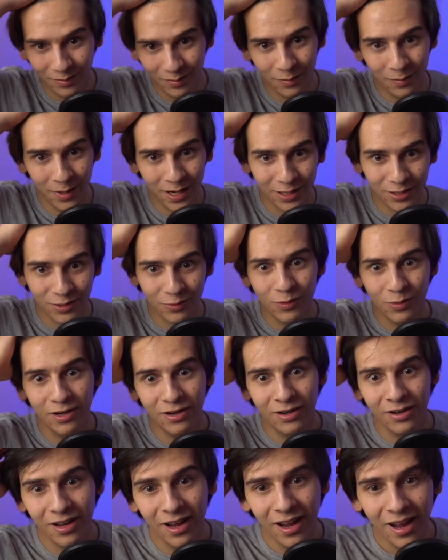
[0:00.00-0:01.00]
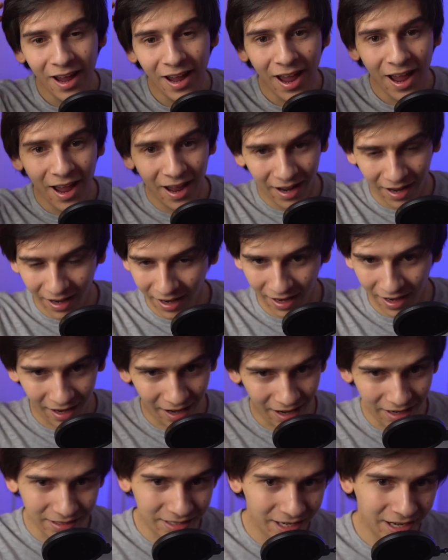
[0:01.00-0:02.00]
to make it to work
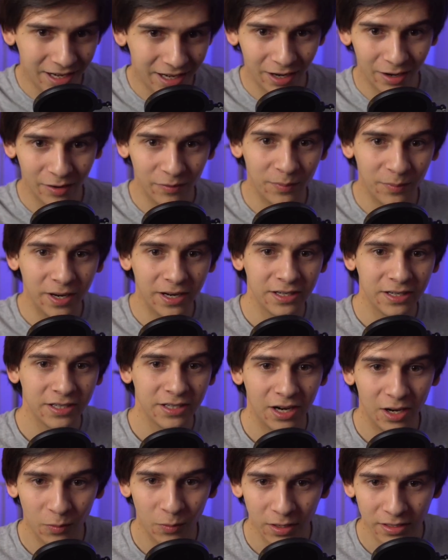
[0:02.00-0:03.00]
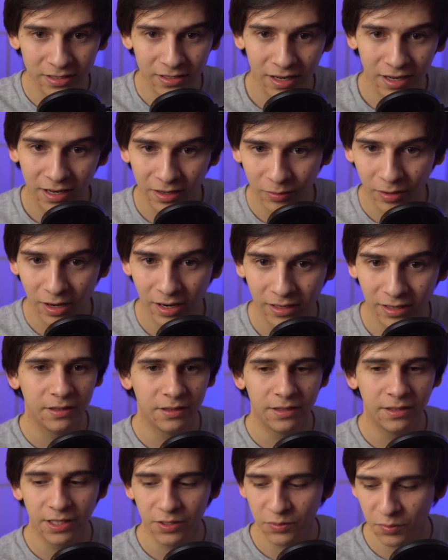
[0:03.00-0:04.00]
and take care of my entire workday, right?
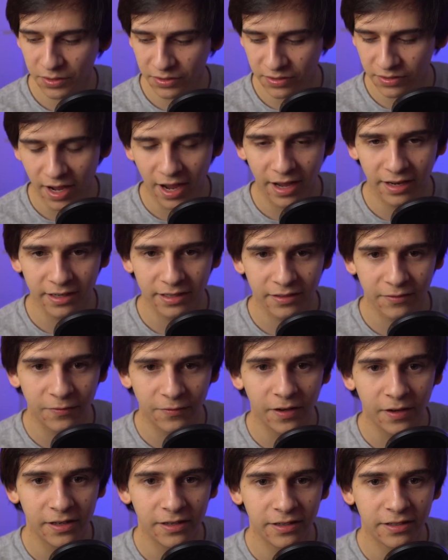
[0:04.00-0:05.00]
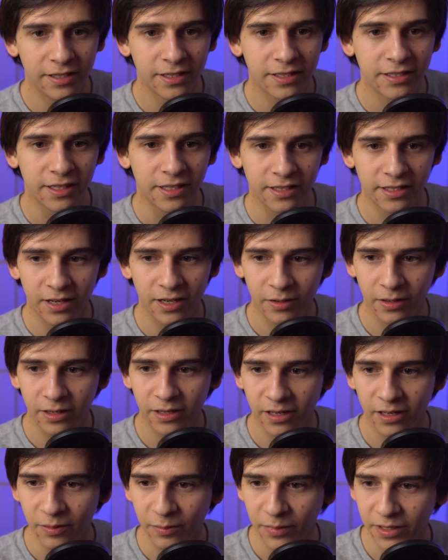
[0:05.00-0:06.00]
This was not fun to sit down
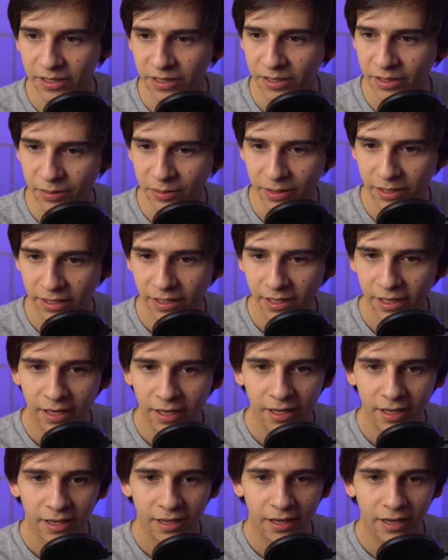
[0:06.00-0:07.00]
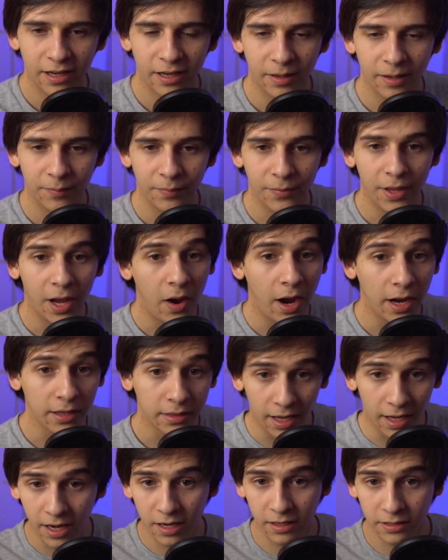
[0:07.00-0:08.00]
and commit to doing. Now, I
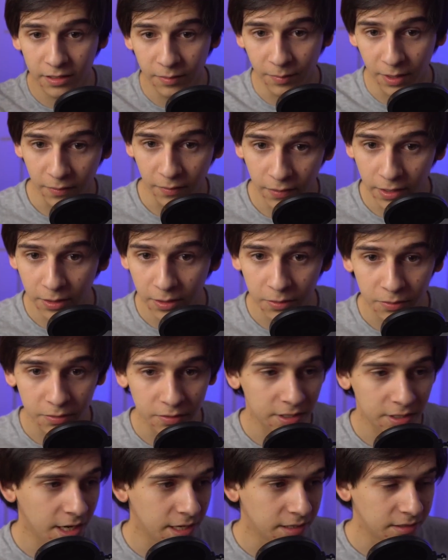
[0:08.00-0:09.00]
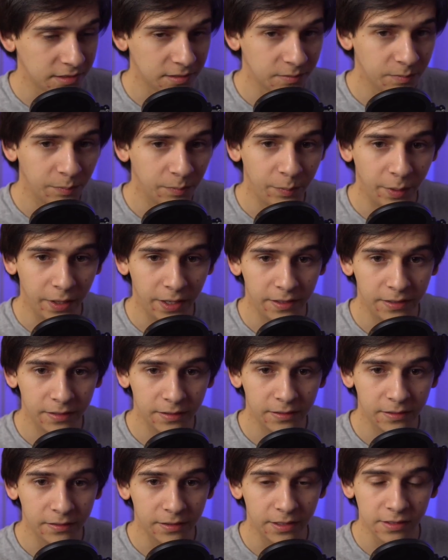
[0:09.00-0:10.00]
like to make videos, yes, but
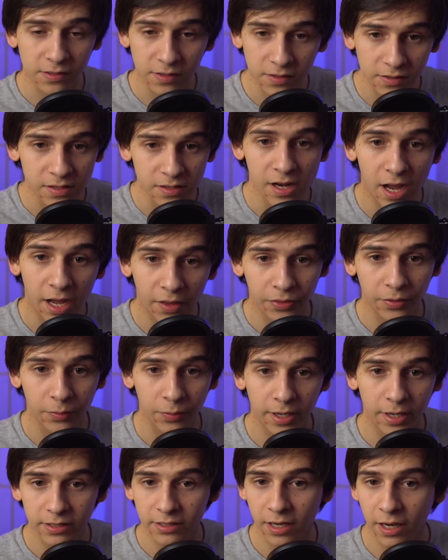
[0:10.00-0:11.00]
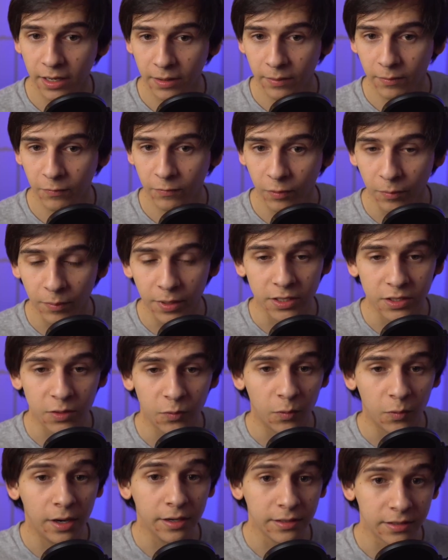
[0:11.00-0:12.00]
this is not the right time for me to
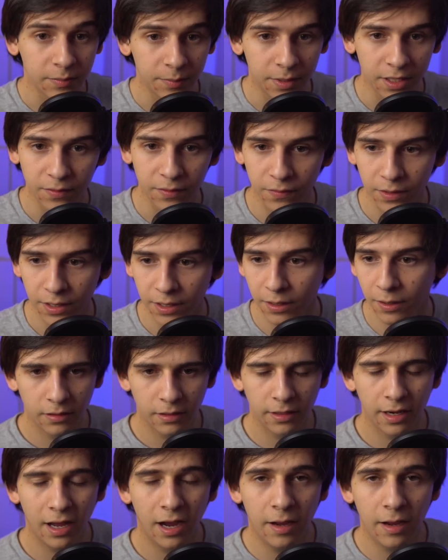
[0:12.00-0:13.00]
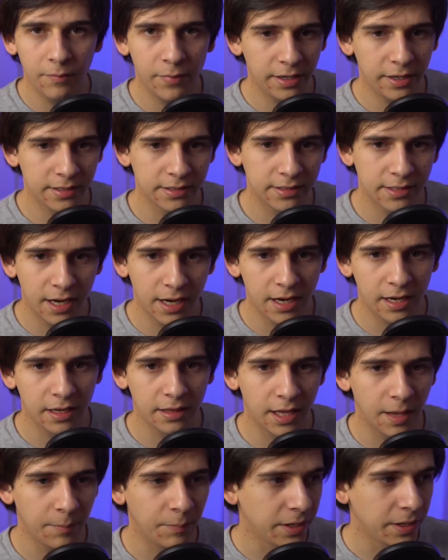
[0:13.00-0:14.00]
want to make a video. Now, I'm not saying
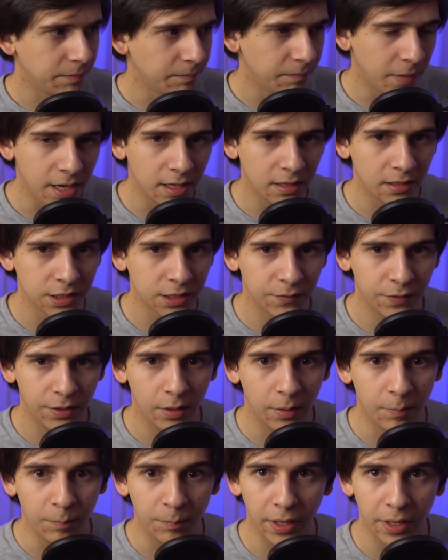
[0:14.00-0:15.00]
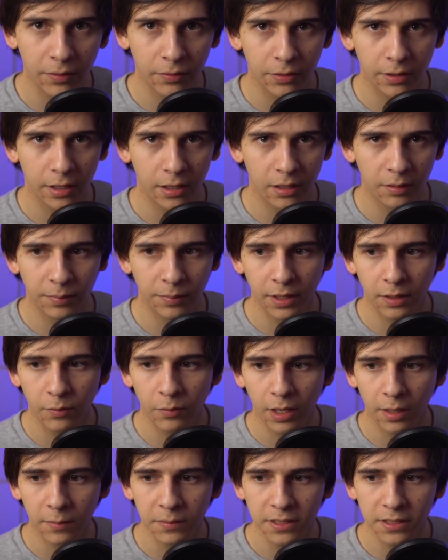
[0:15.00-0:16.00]
that by making this video, I'm better than anybody.
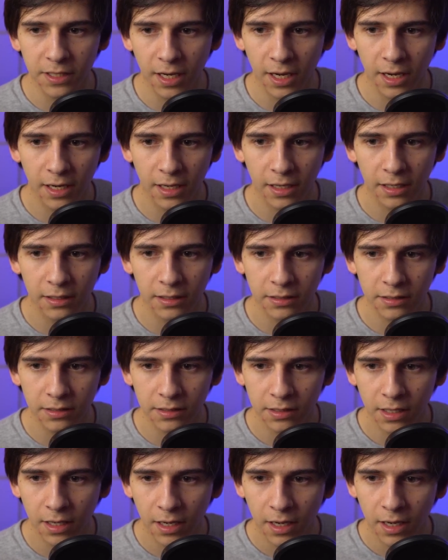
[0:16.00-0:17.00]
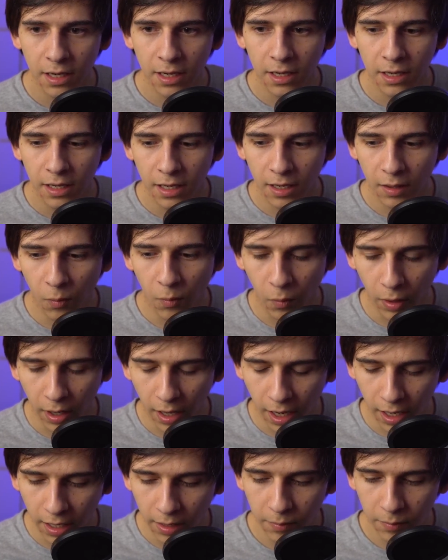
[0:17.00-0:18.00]
What I'm saying is what
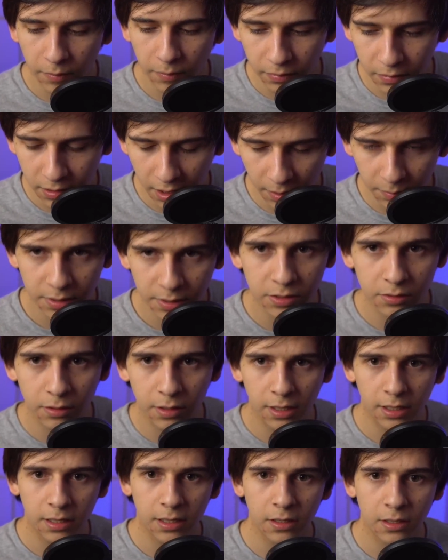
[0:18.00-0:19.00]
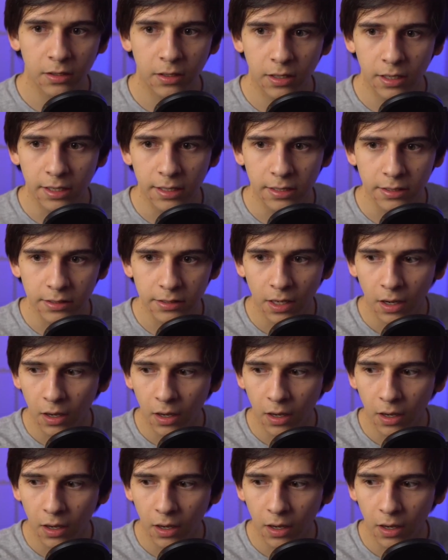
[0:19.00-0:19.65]
I am demonstrating here is